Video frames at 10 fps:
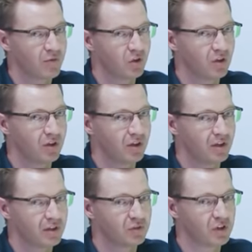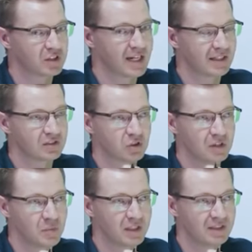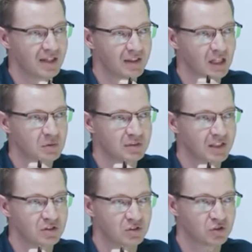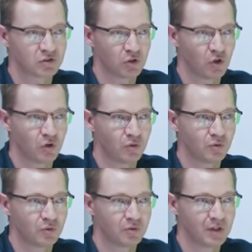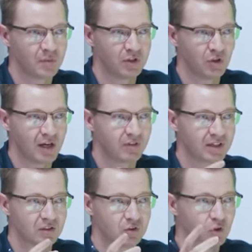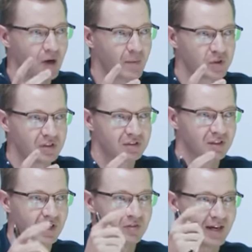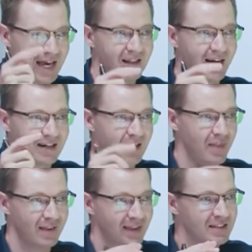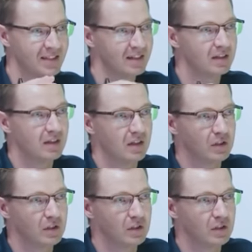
However, the functionality is so limited and the customizations are so limited. You have like two options of a headline and then that's it.